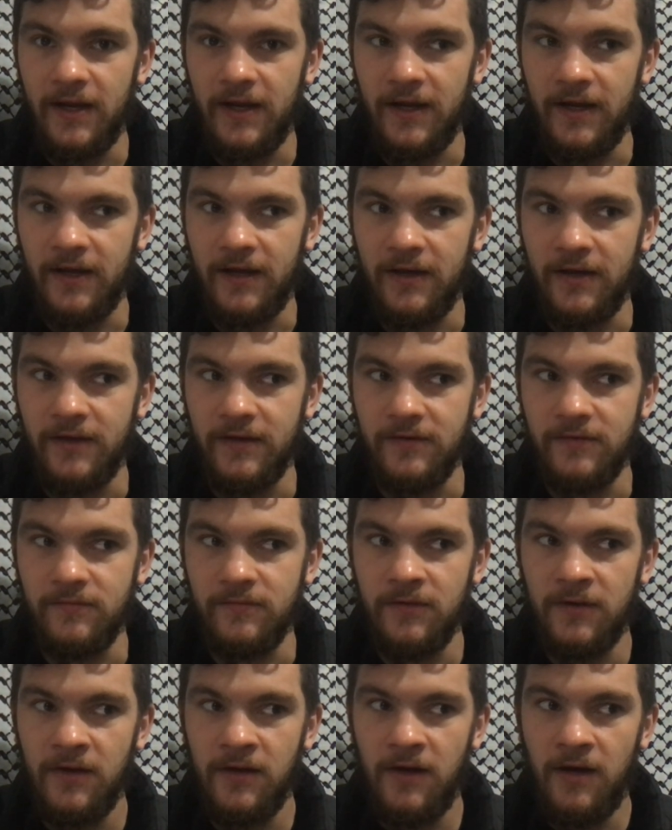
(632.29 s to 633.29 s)

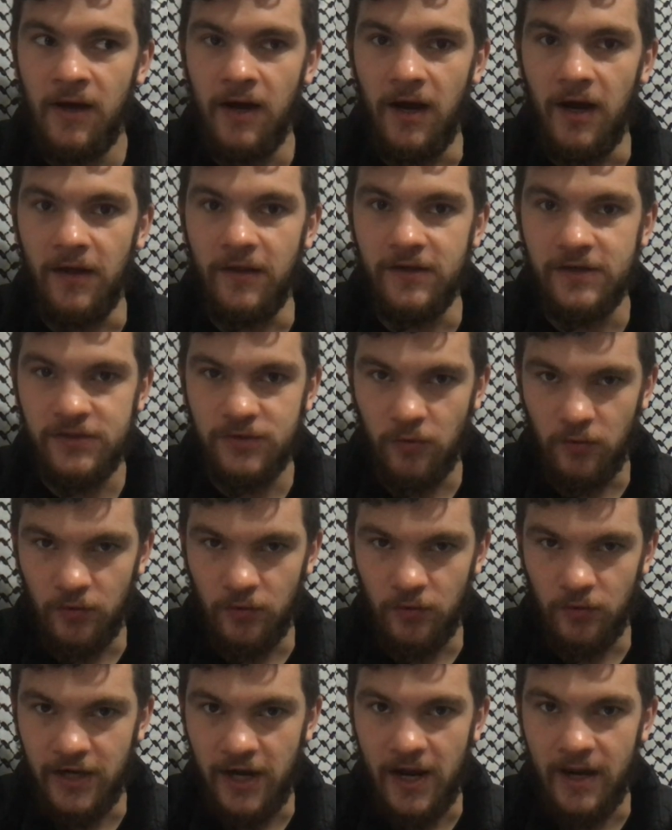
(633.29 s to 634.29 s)
in the
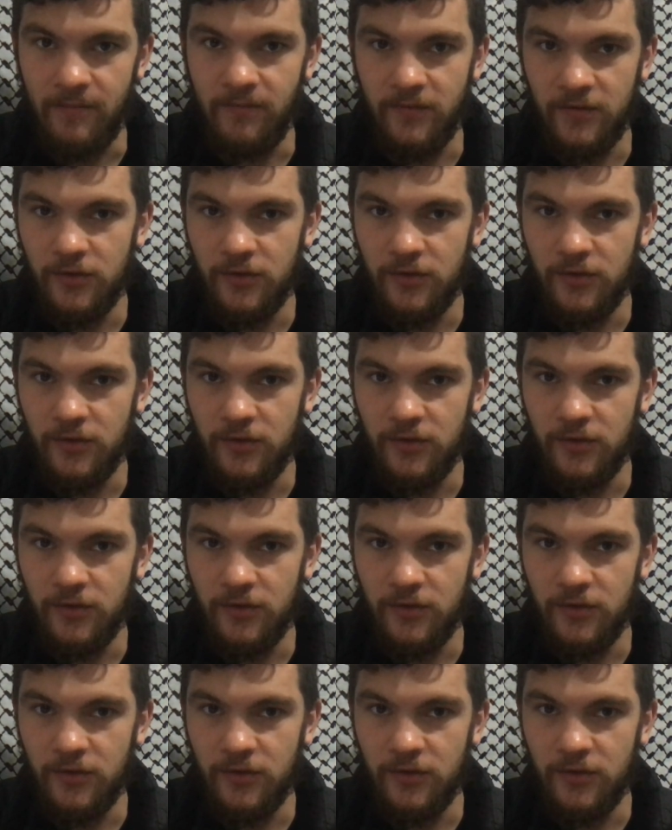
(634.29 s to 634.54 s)
shorter time.